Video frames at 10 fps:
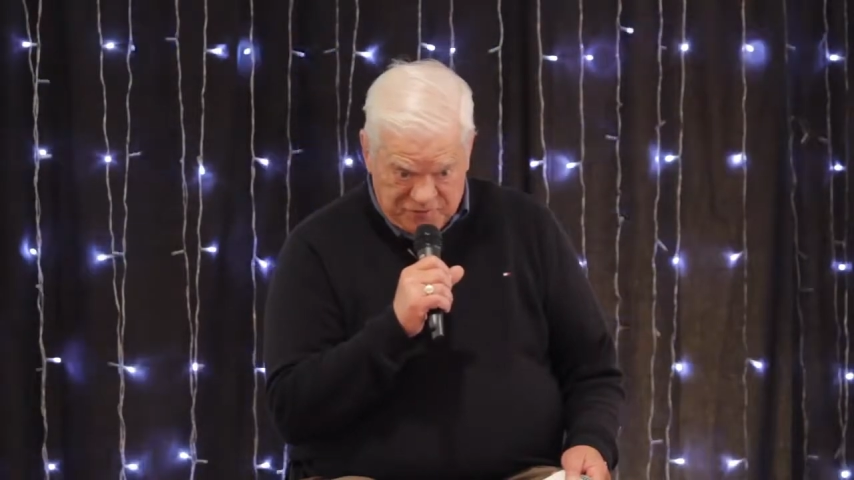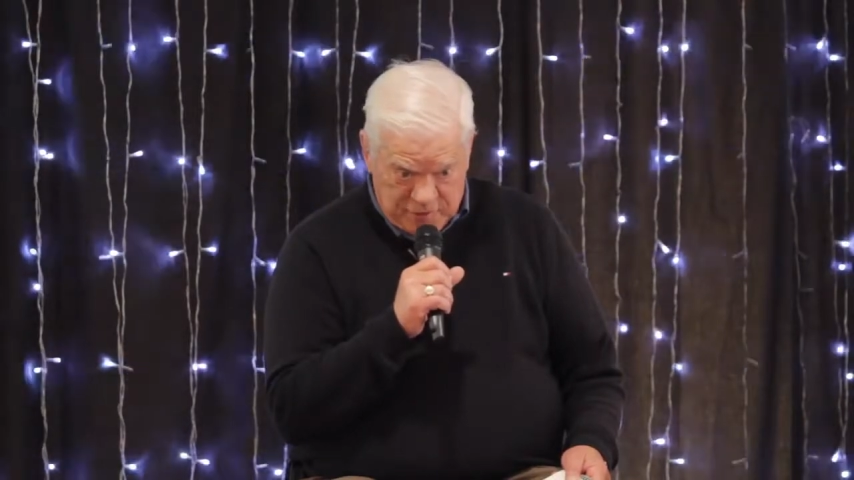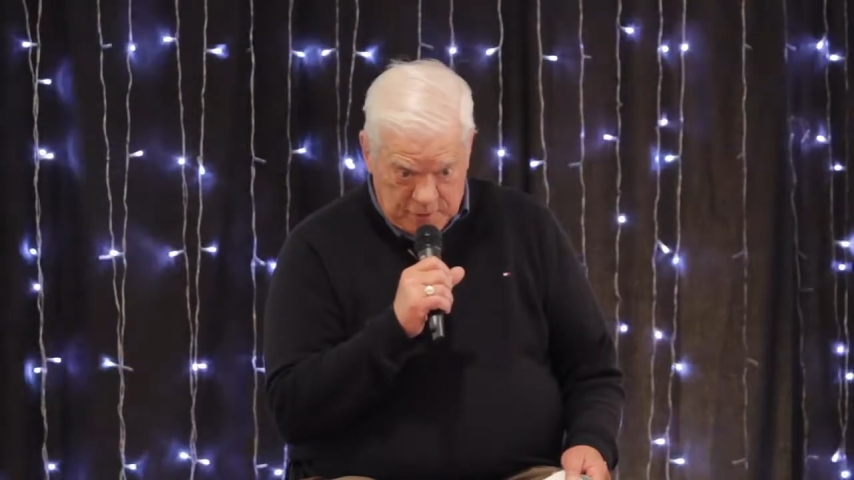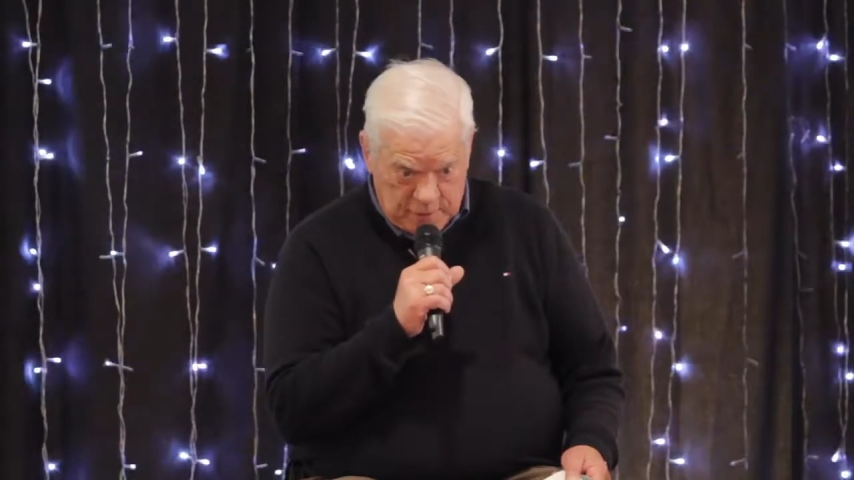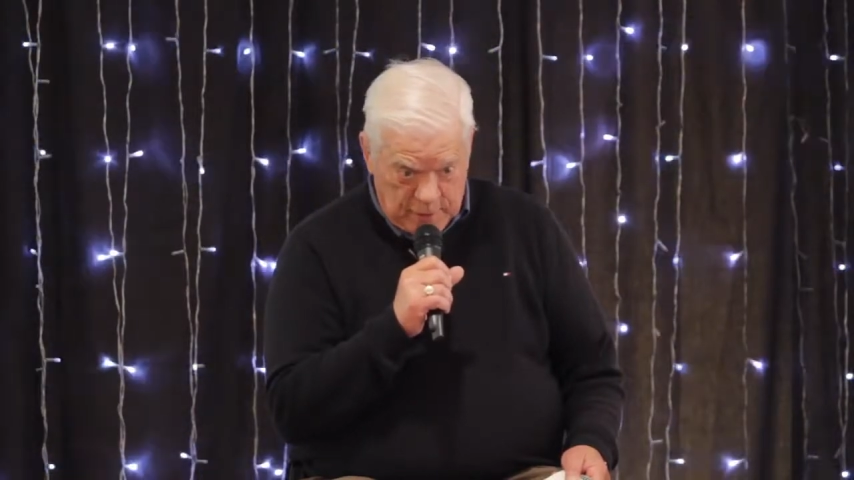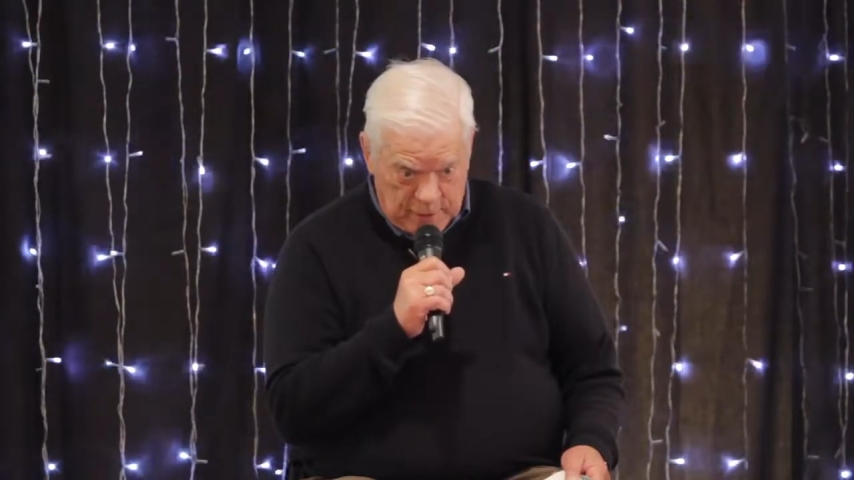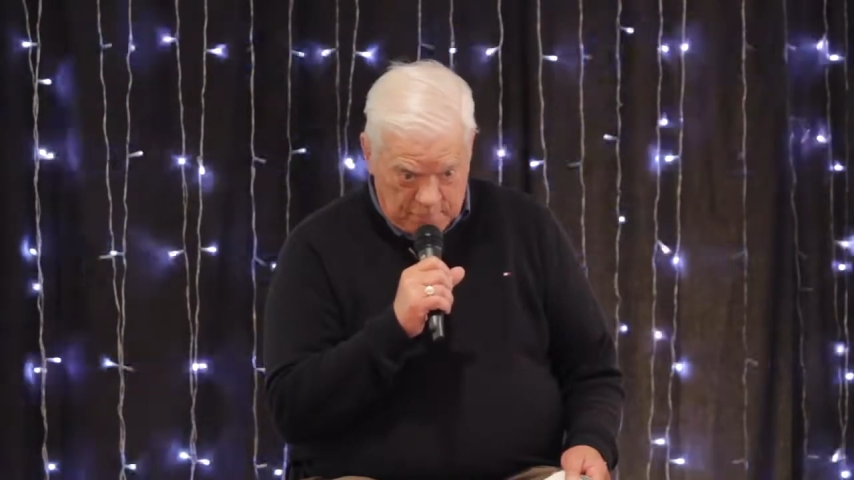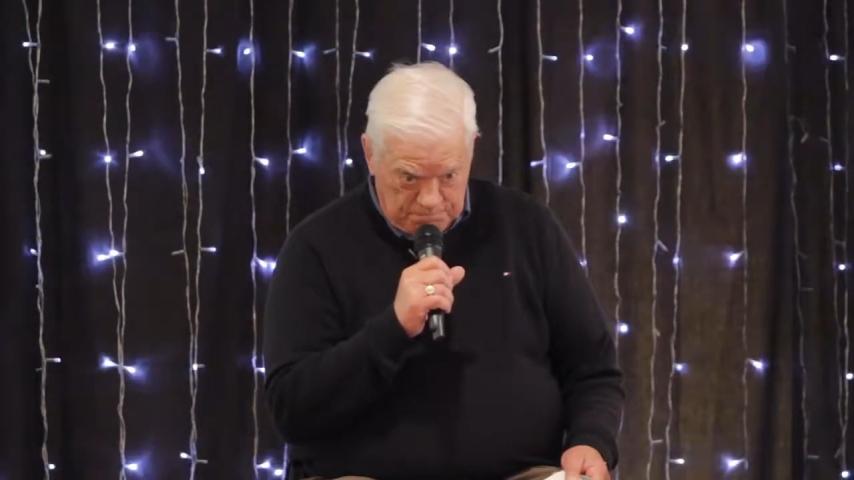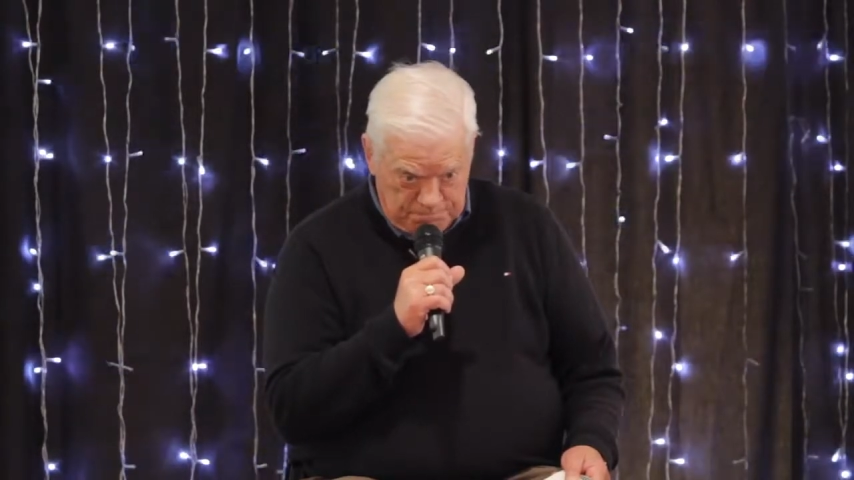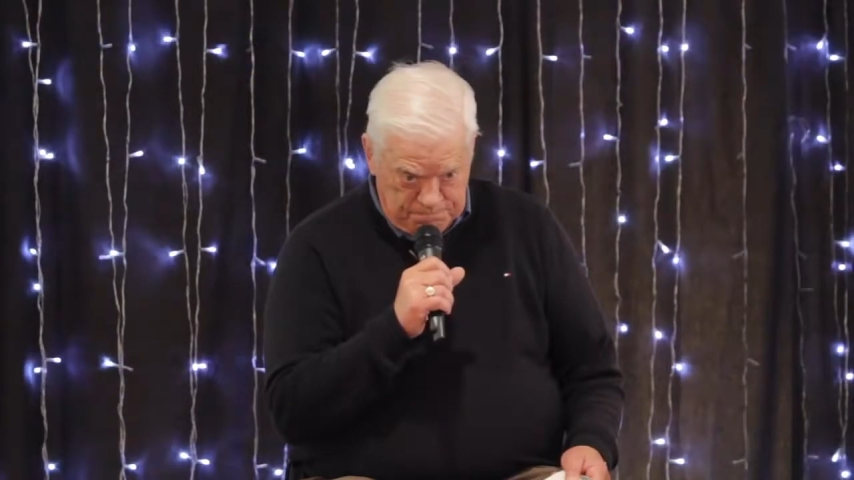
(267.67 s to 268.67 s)
And
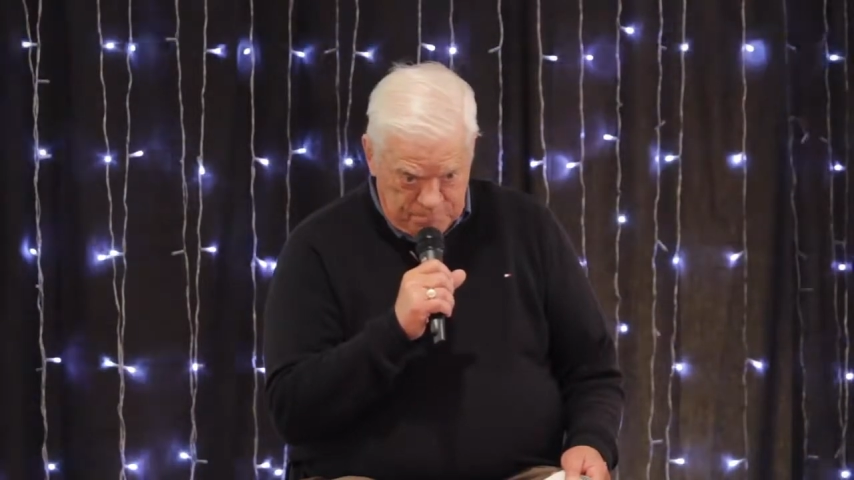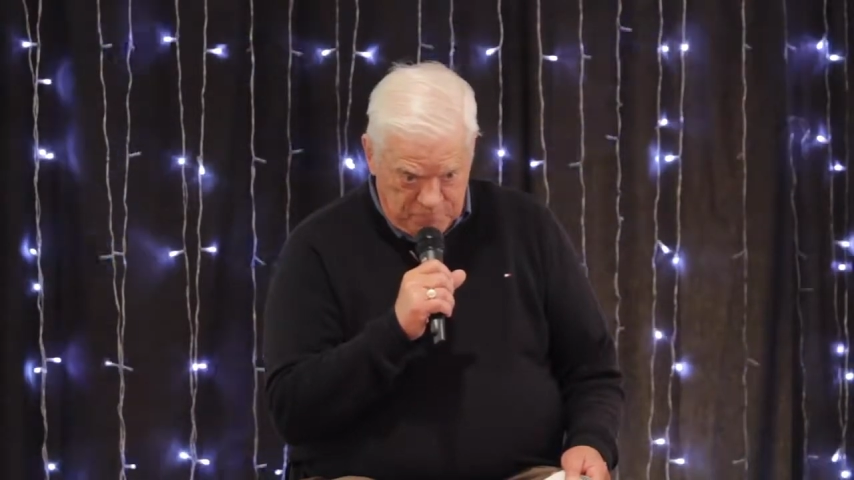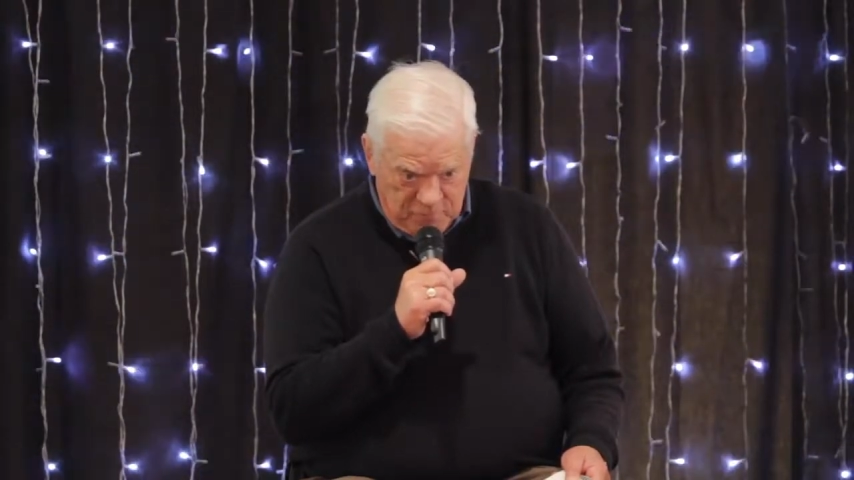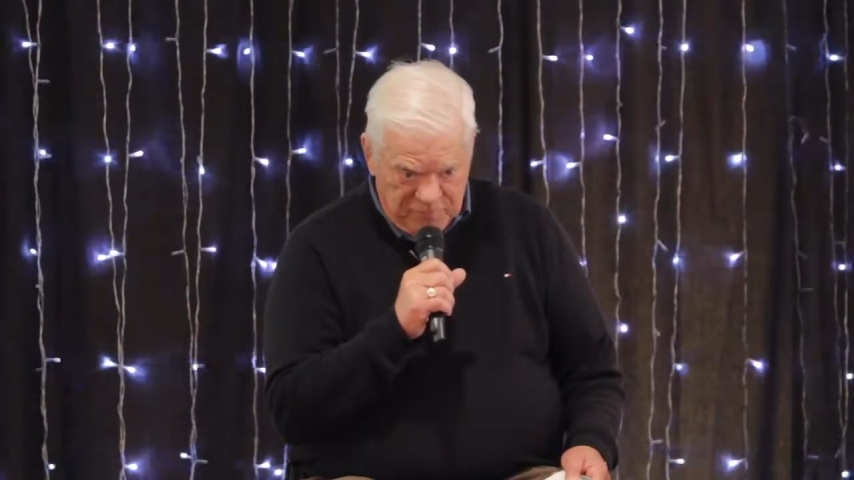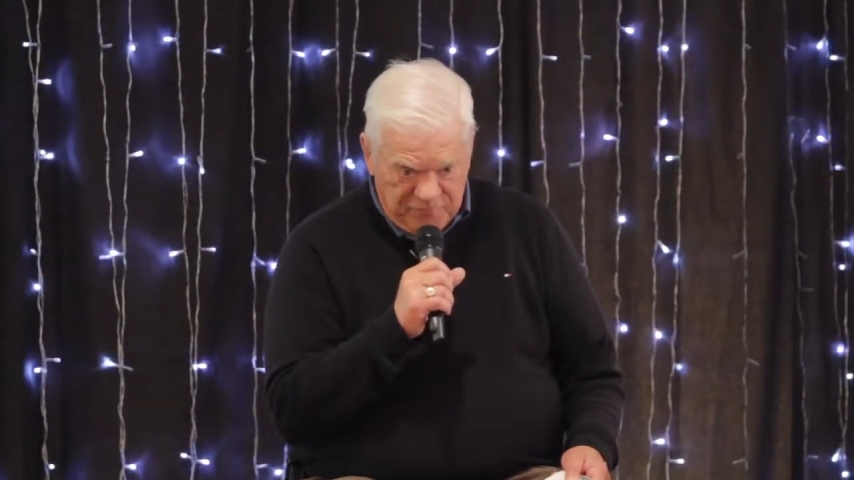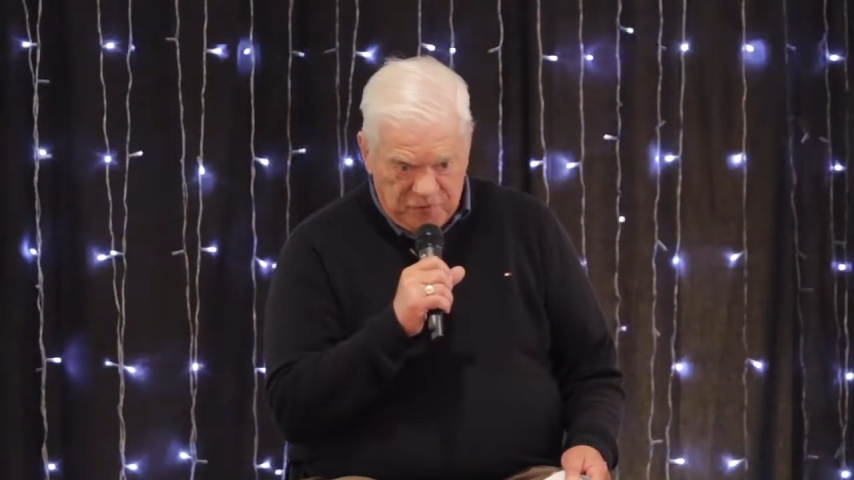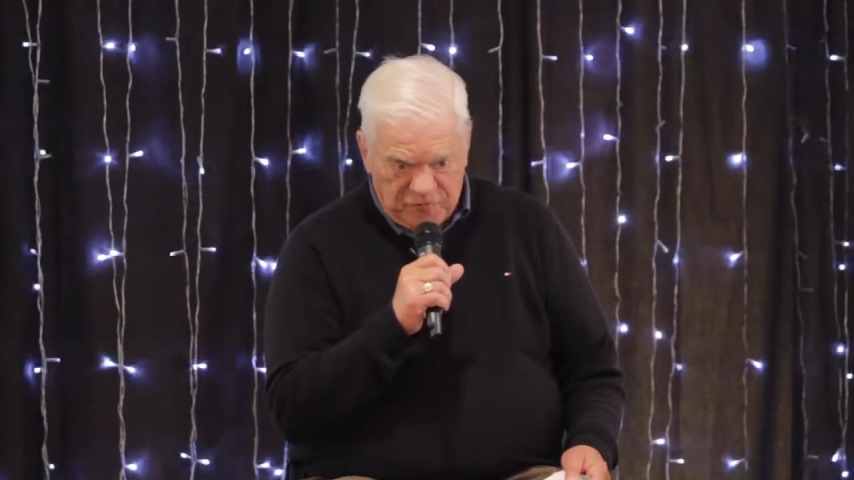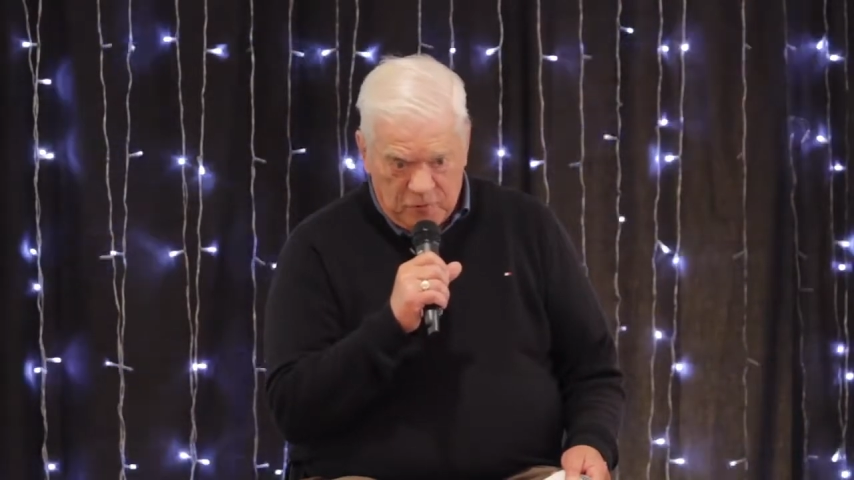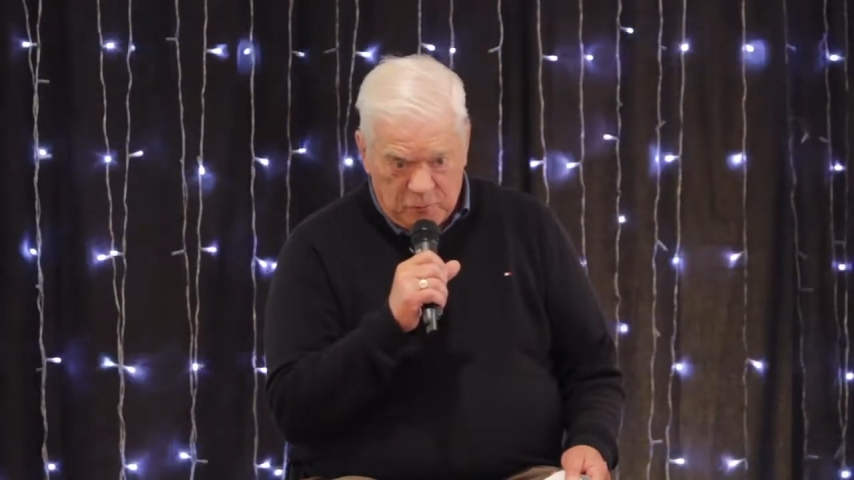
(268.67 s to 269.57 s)
first,